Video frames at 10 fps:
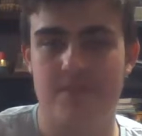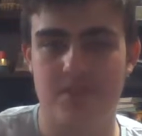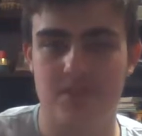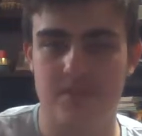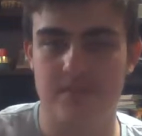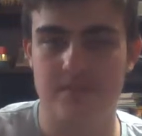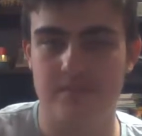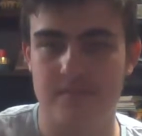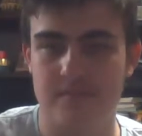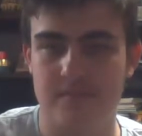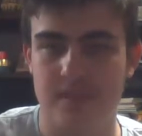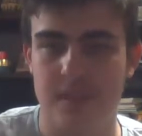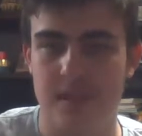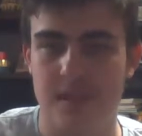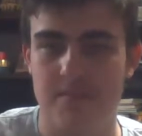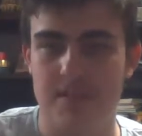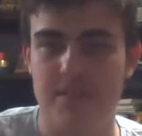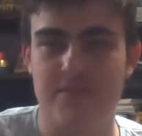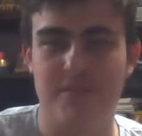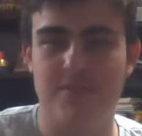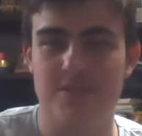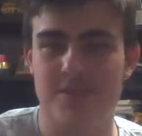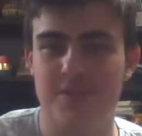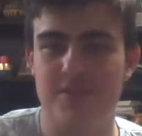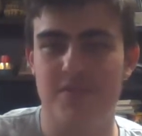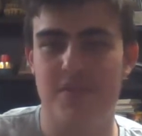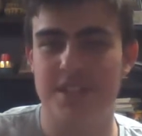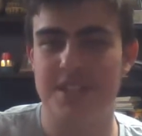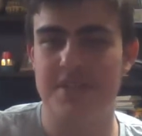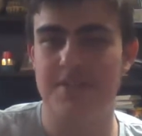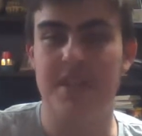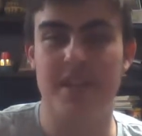not sure. Bradley Phillips throws full lengths in the bin.